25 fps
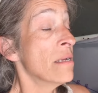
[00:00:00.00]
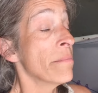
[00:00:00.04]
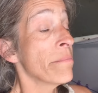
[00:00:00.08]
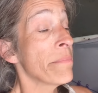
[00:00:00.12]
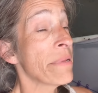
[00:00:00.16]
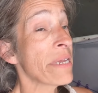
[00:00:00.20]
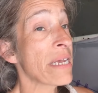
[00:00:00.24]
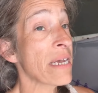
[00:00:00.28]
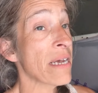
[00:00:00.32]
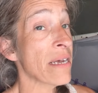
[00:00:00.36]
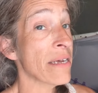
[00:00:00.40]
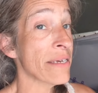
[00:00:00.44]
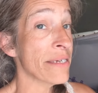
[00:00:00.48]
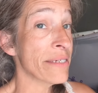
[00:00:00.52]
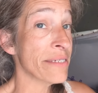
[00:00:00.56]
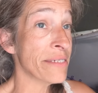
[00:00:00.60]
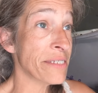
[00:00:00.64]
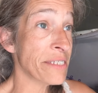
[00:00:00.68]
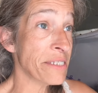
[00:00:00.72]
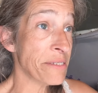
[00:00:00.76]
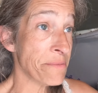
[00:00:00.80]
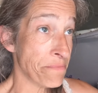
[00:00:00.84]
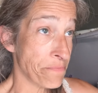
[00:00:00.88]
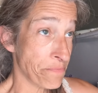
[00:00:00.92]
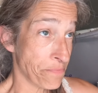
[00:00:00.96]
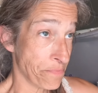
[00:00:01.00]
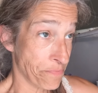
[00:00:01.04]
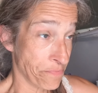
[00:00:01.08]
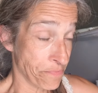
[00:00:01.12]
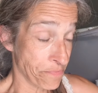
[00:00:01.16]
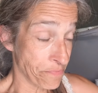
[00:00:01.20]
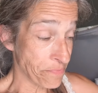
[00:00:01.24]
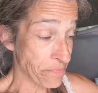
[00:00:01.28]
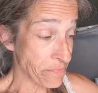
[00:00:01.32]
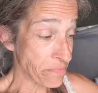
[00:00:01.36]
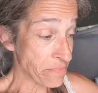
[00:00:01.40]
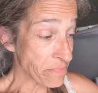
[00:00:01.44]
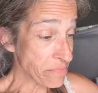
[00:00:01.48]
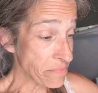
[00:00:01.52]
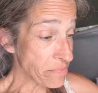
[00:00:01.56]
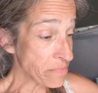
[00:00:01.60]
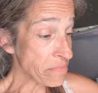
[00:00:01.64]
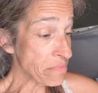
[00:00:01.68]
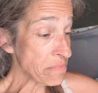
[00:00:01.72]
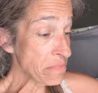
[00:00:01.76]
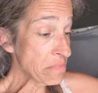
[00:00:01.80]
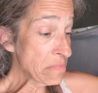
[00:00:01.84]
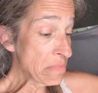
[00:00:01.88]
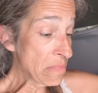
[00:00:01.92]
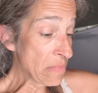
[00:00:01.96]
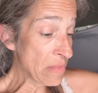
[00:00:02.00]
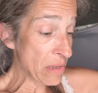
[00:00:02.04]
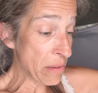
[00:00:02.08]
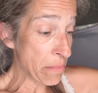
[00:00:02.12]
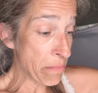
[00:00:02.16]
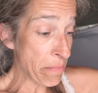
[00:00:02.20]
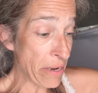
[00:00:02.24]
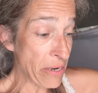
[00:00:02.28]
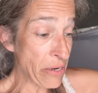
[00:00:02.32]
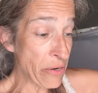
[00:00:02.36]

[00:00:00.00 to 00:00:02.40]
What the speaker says: Because my